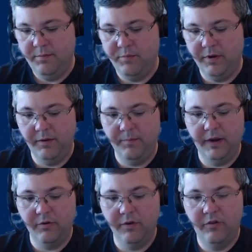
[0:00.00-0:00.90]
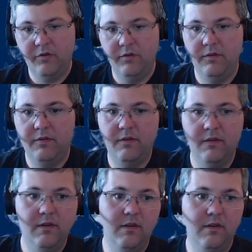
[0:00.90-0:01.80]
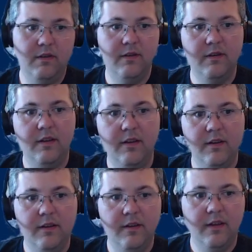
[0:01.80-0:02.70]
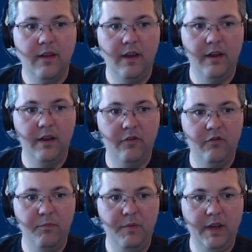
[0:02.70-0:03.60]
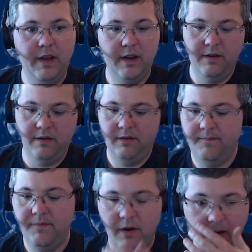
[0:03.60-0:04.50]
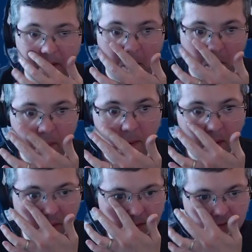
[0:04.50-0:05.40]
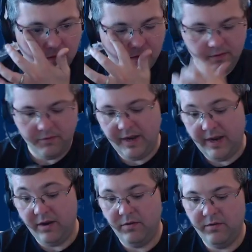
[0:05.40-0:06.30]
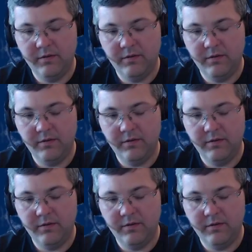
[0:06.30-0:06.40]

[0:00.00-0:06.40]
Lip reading: put in my credentials, and I should be connected. All right, so now